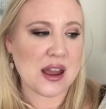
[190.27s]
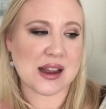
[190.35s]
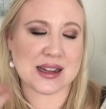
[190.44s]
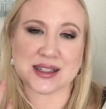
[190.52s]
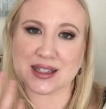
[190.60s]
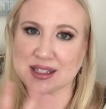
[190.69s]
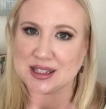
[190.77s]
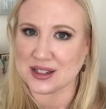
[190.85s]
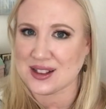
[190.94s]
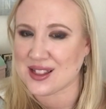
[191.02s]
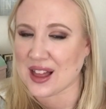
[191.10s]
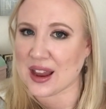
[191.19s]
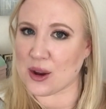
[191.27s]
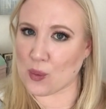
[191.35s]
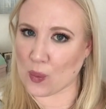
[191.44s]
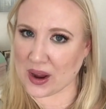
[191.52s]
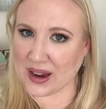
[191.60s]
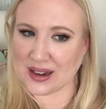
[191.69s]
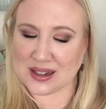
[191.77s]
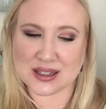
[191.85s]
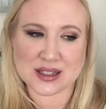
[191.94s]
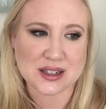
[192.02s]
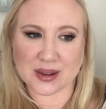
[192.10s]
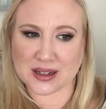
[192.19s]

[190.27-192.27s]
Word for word: It's still lightweight.